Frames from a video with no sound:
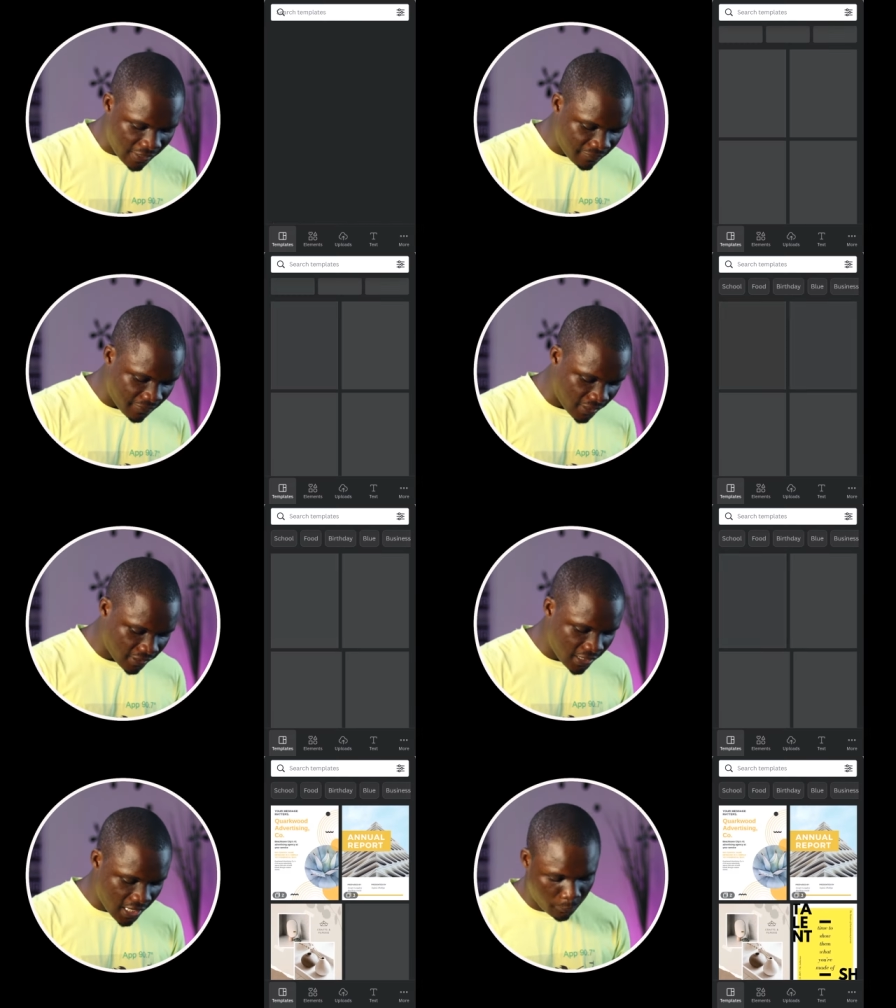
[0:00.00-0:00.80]
to
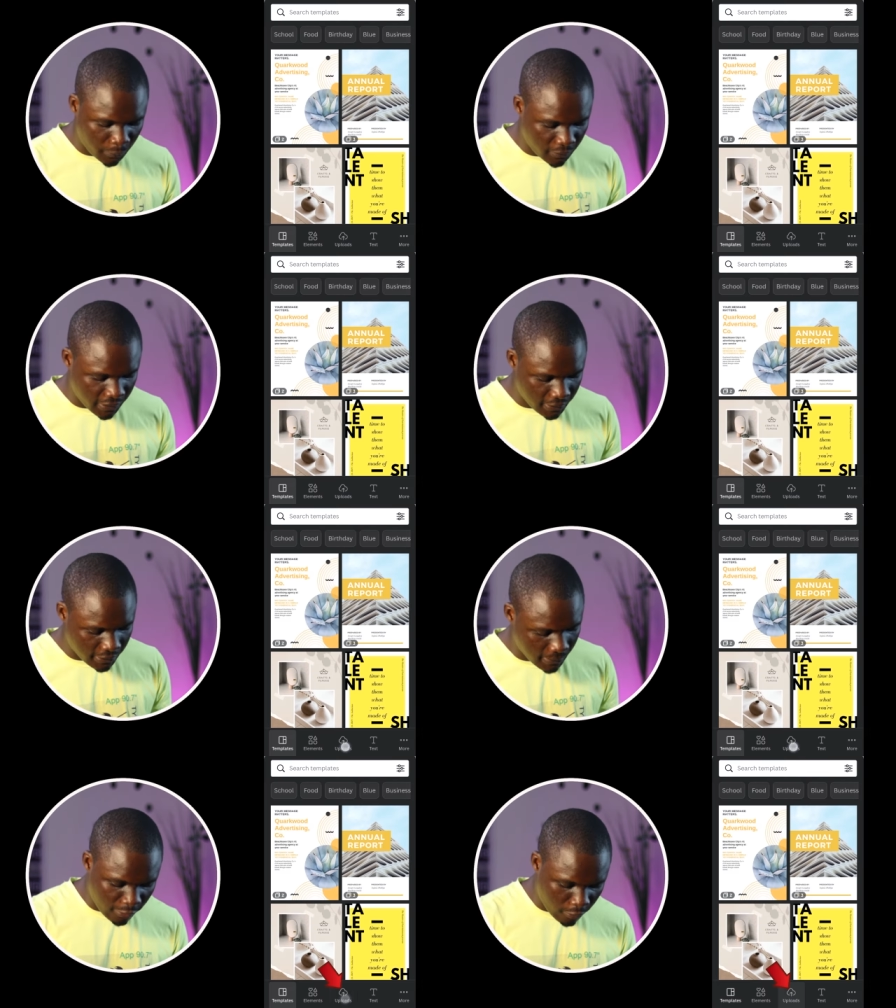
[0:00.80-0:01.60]
Canva and uploaded.
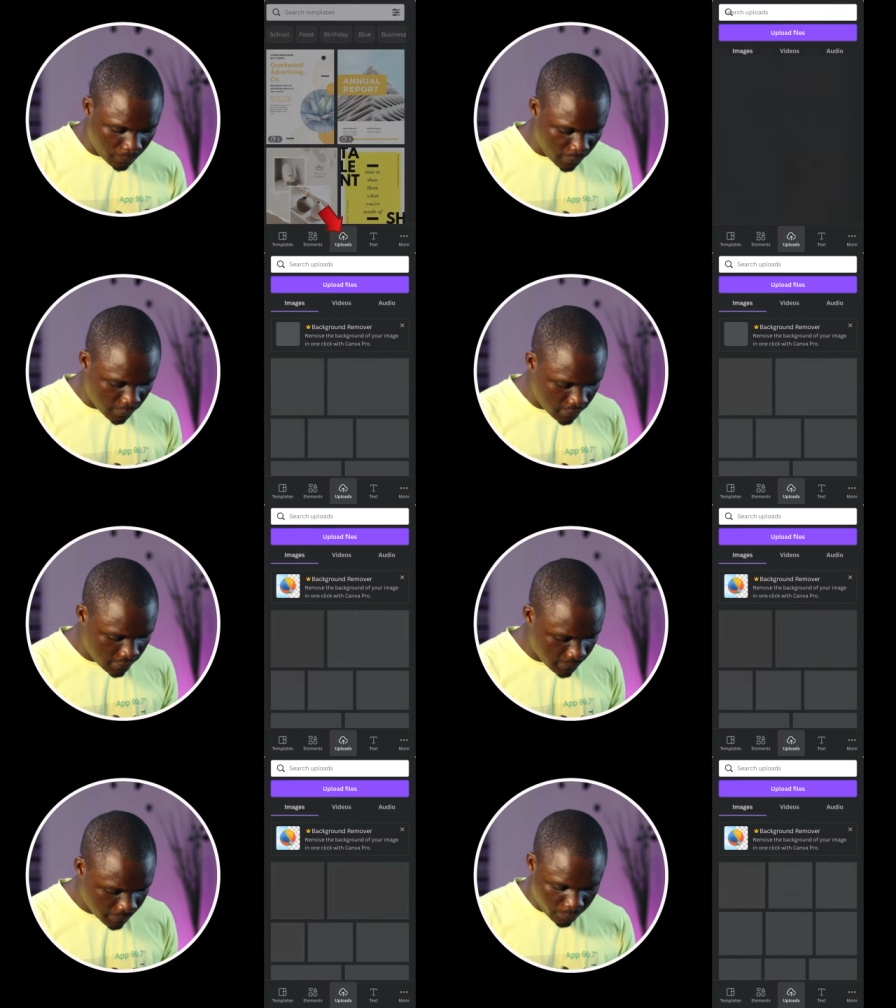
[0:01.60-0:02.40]
Click
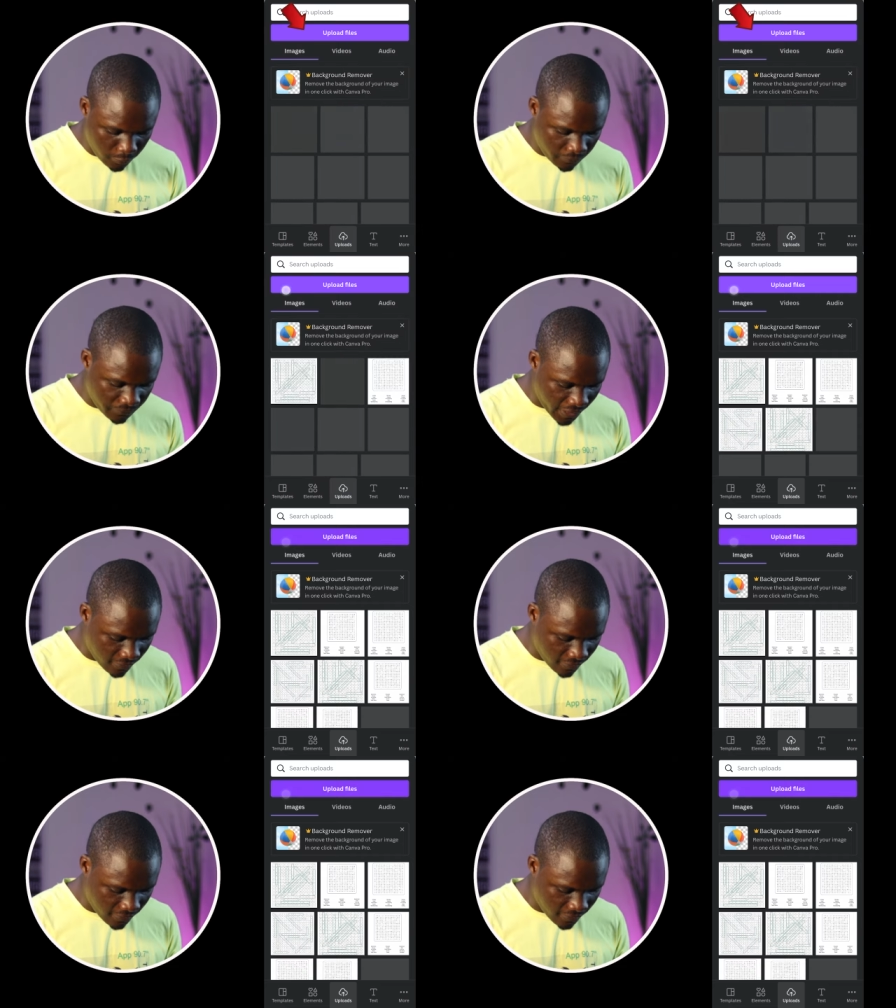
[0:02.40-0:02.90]
upload, upload